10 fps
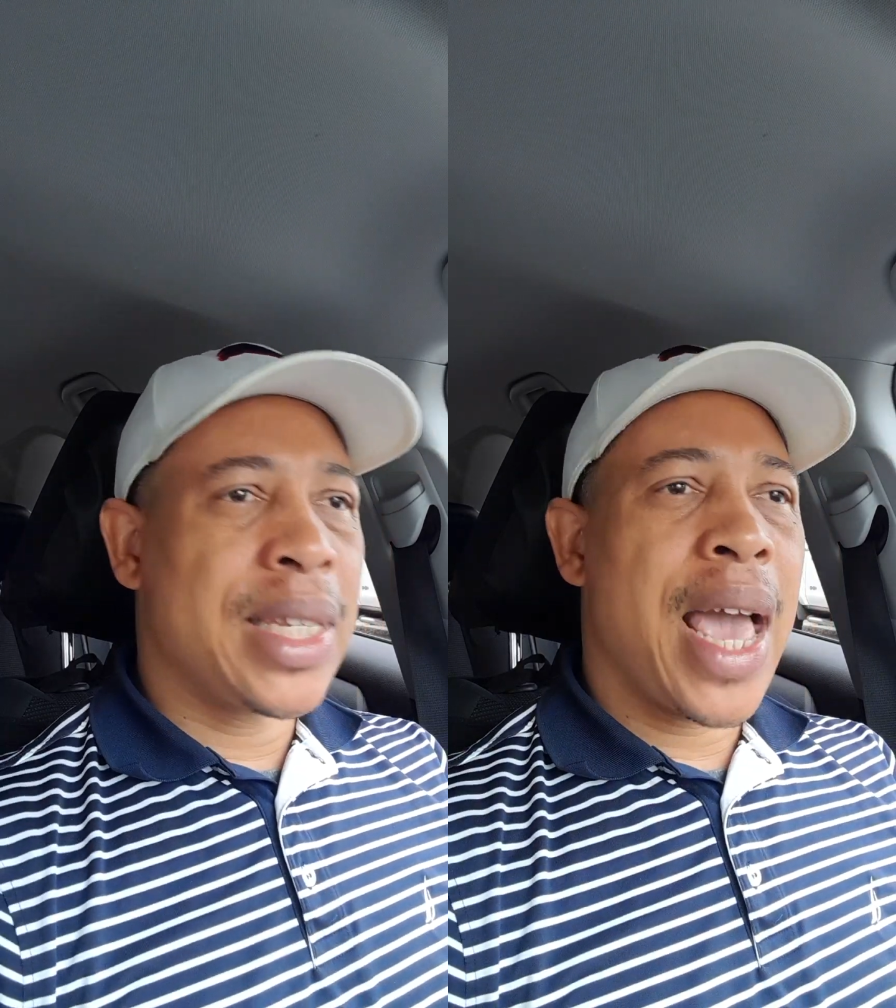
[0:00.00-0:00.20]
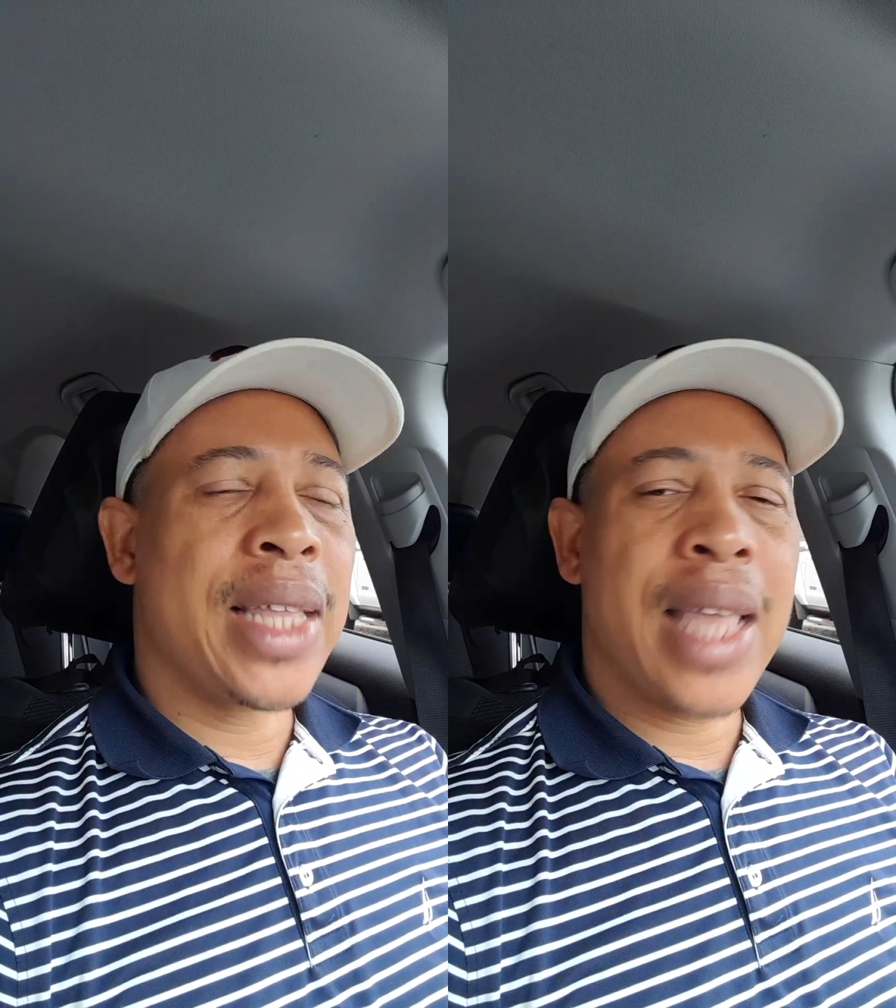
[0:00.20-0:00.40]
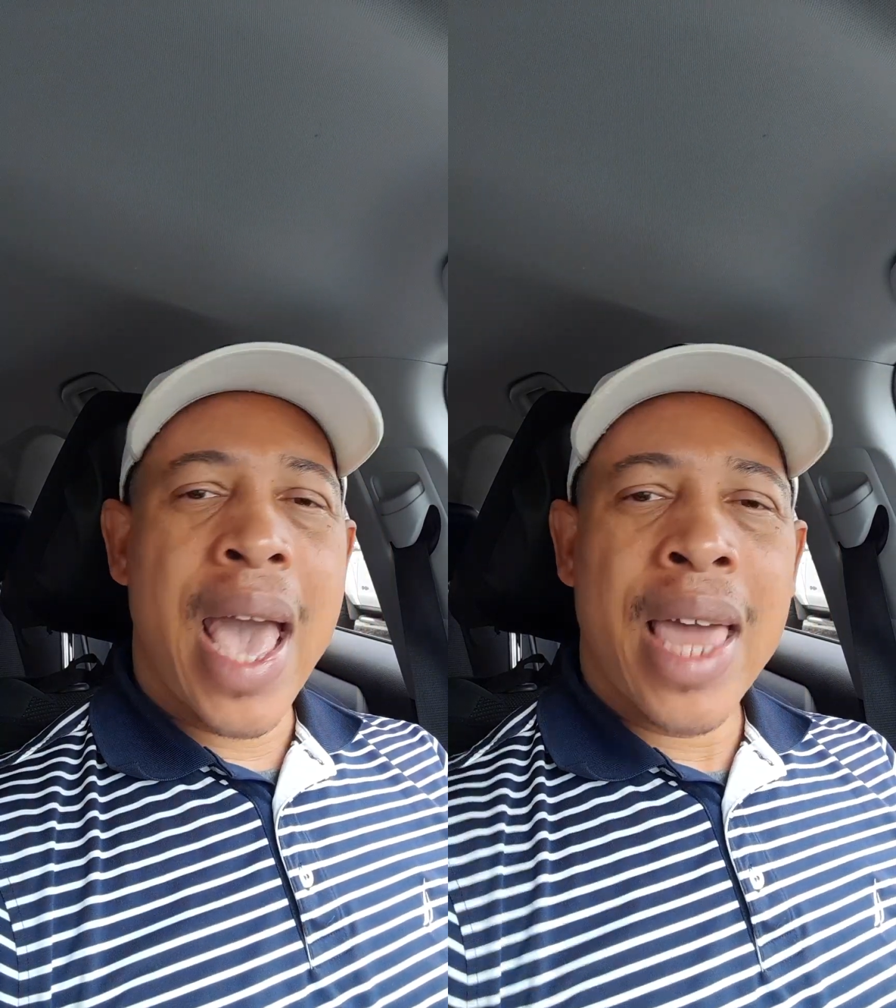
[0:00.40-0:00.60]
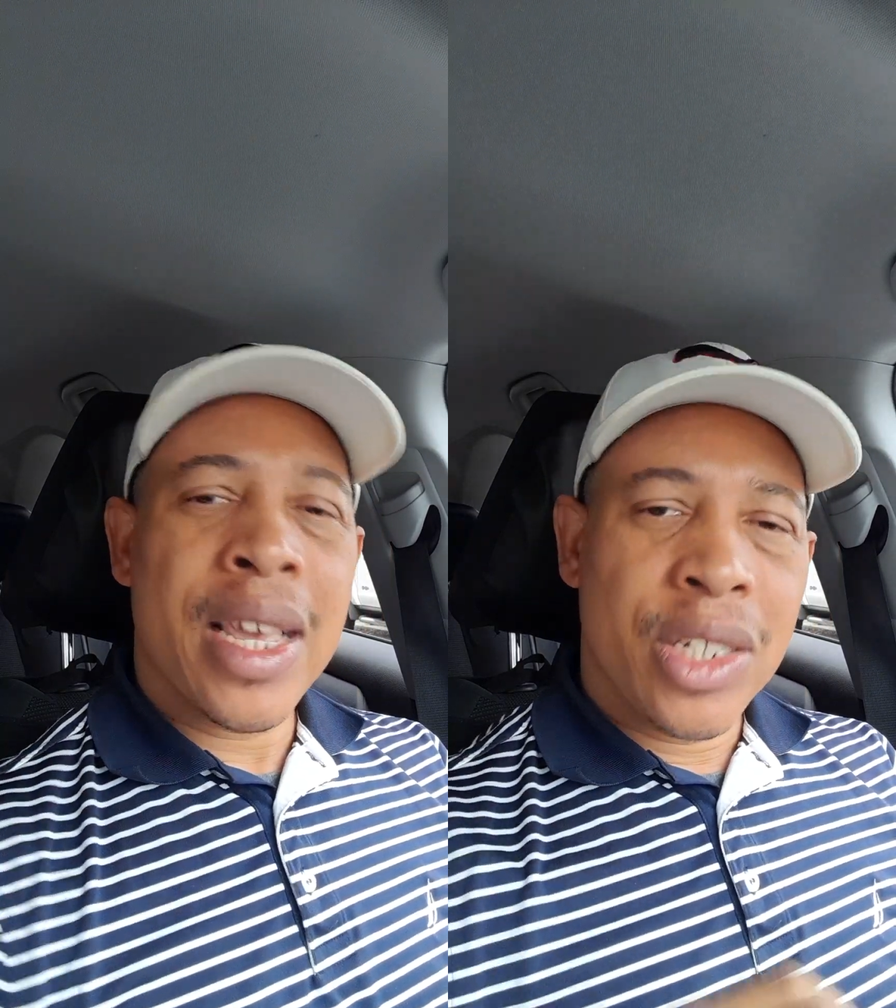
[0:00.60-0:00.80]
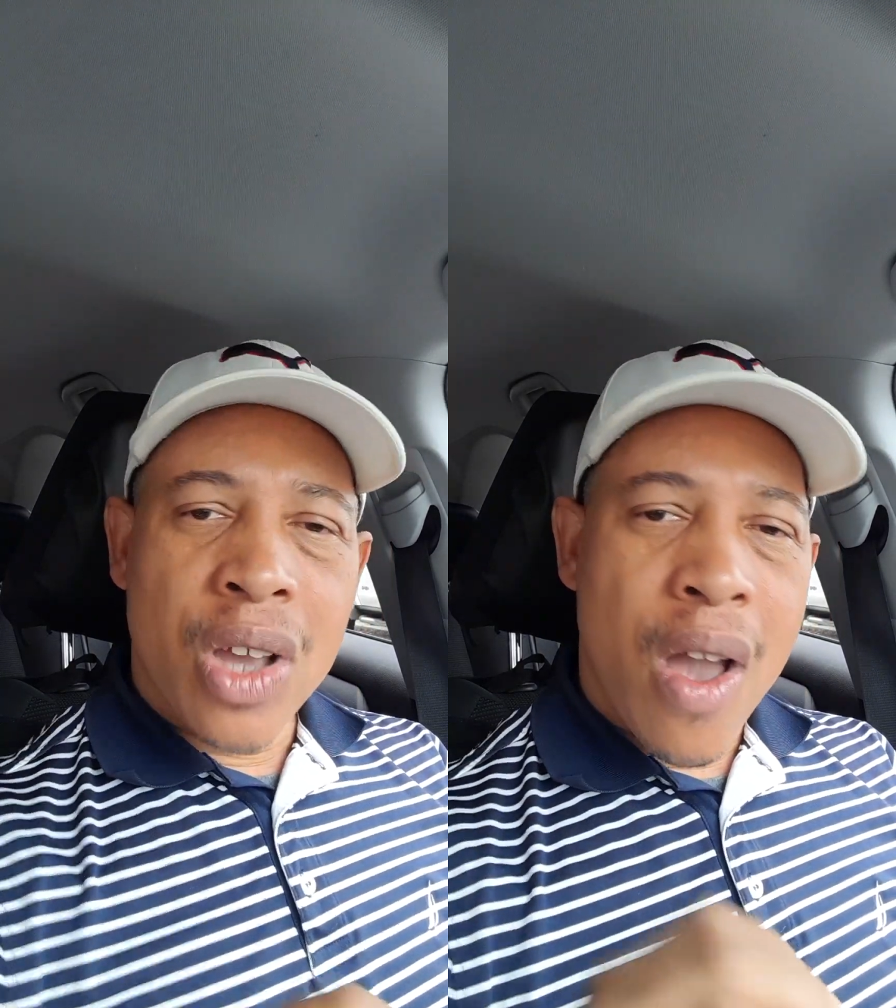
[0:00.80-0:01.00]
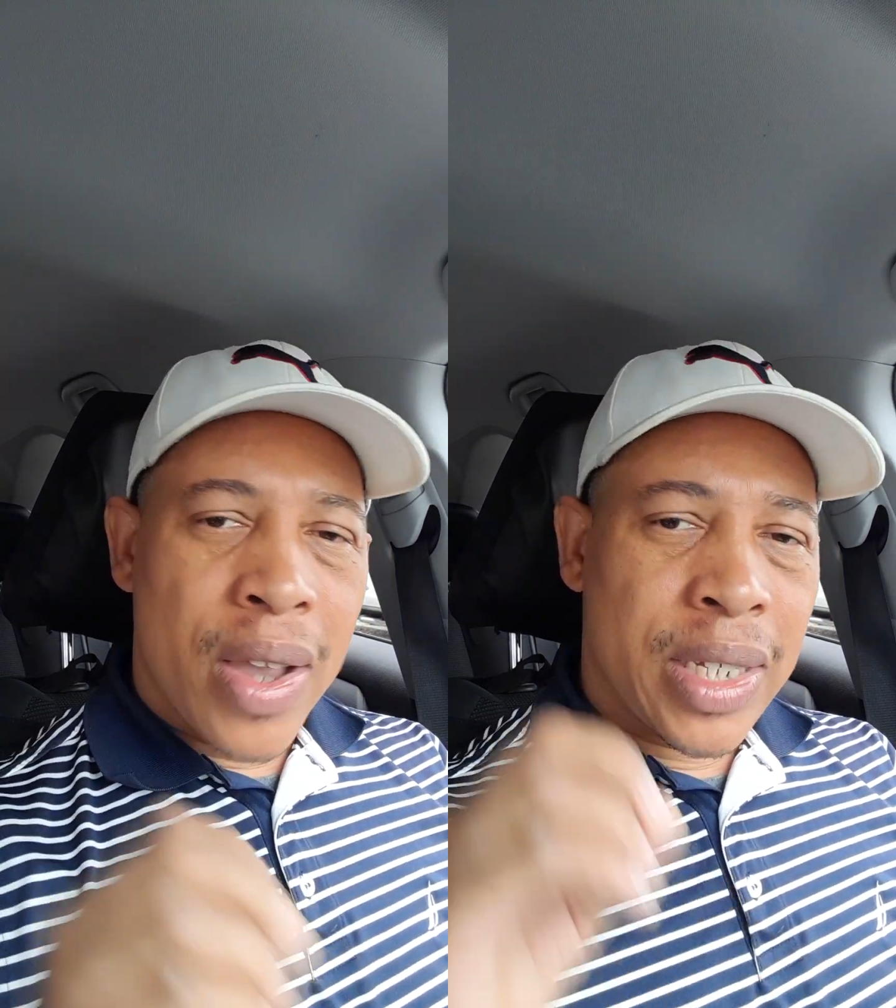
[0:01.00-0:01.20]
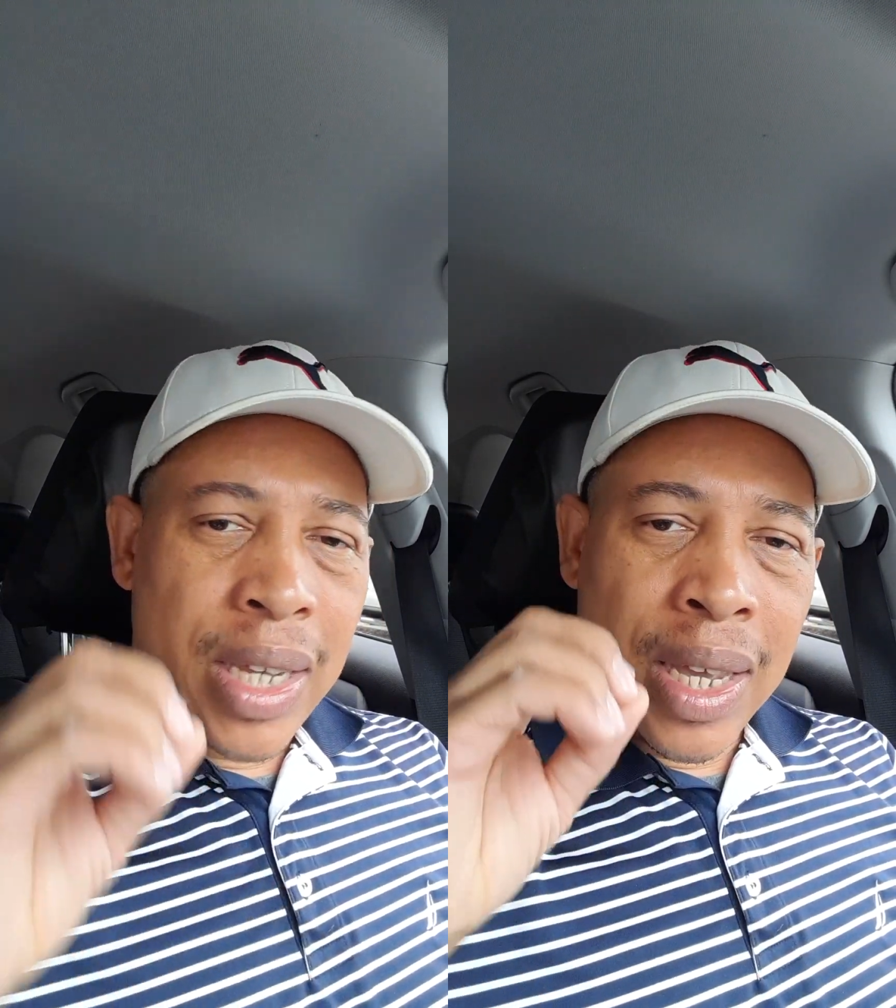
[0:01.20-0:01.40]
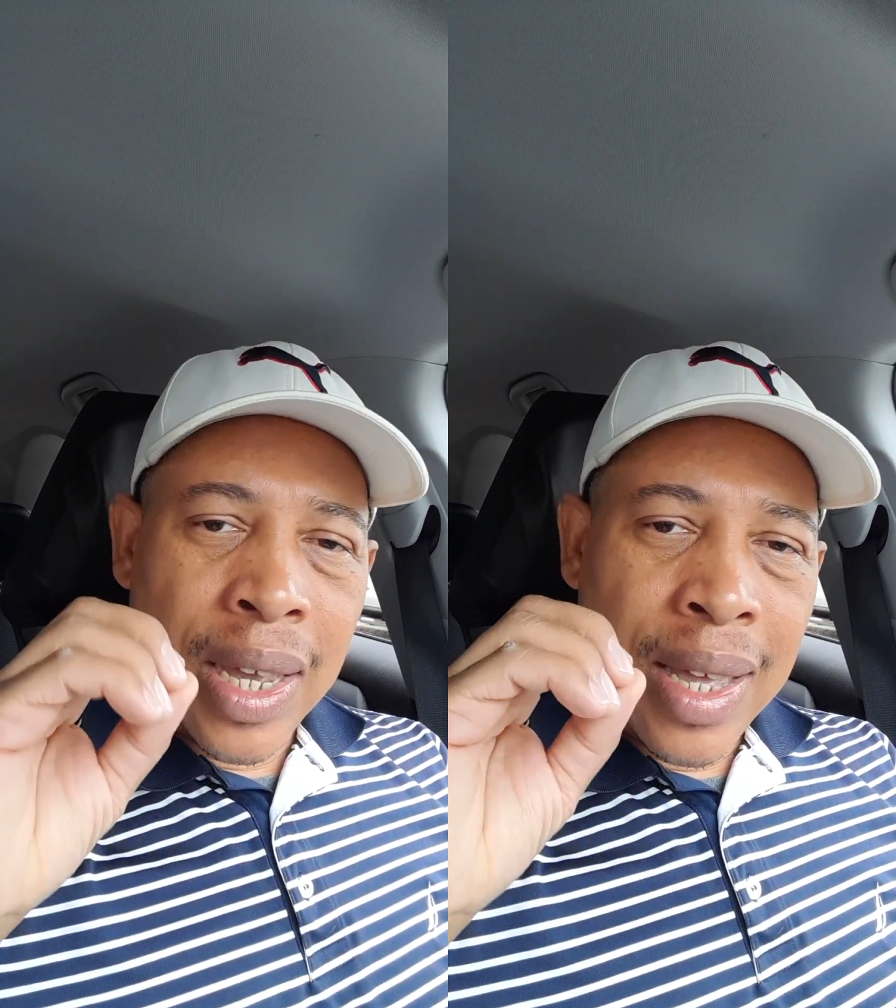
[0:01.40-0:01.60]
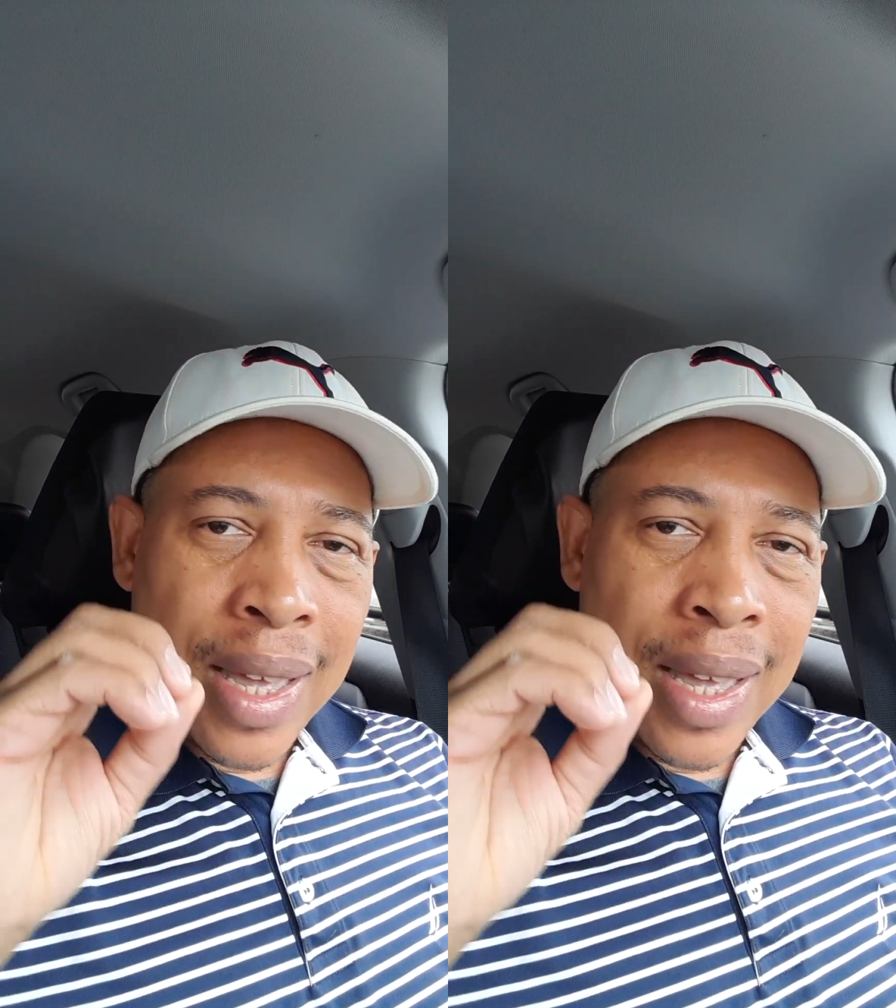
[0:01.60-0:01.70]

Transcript: like that, charging